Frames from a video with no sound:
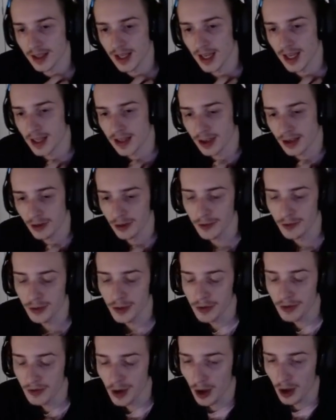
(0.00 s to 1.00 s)
And there are a few
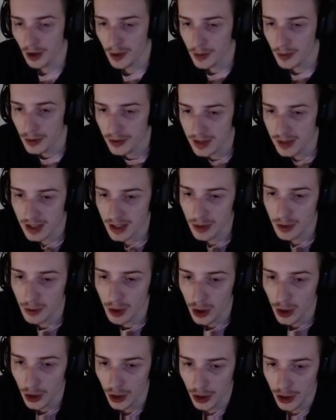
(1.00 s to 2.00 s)
different other boots that you
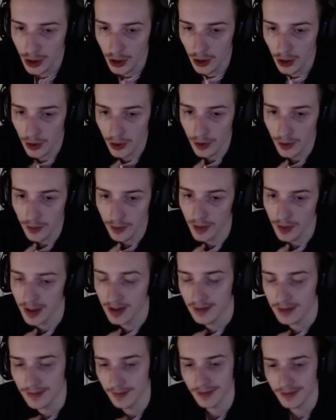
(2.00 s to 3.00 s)
could go, but
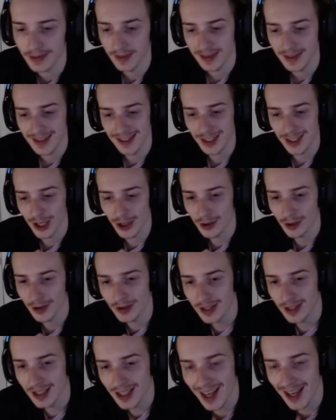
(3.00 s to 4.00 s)

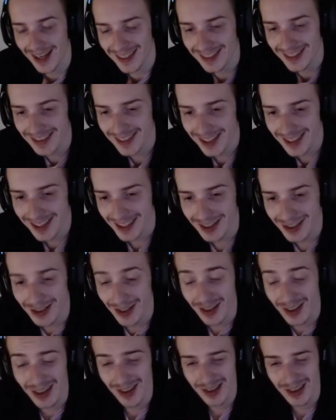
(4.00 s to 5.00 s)
generally I stick
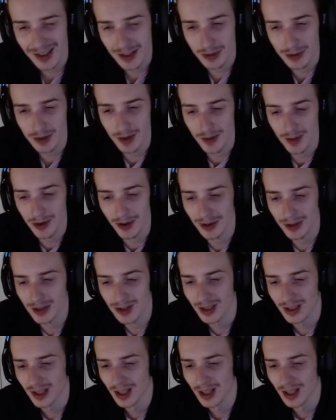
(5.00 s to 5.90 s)
to these 3 boots.